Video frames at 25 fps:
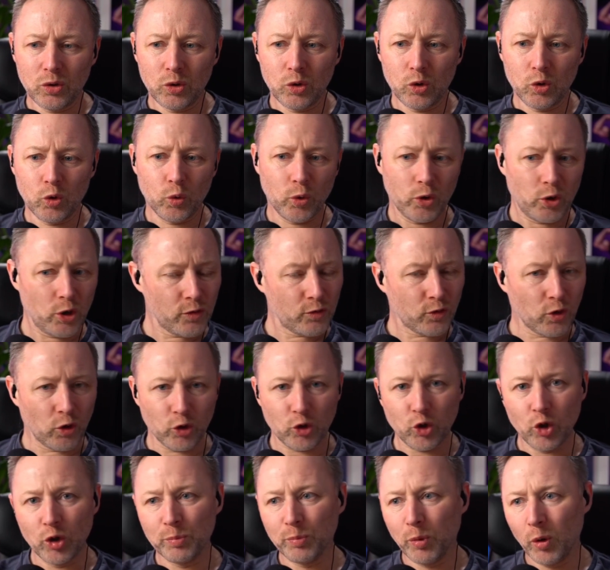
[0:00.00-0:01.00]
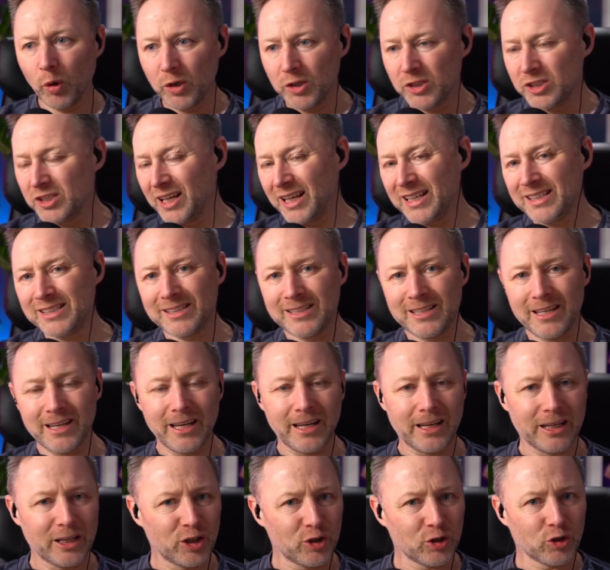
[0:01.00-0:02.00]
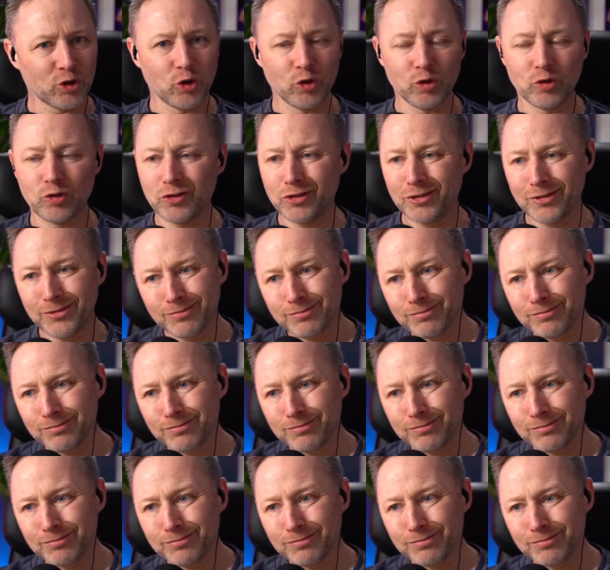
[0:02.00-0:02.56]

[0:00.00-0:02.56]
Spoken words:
When you've got good boys next to you, good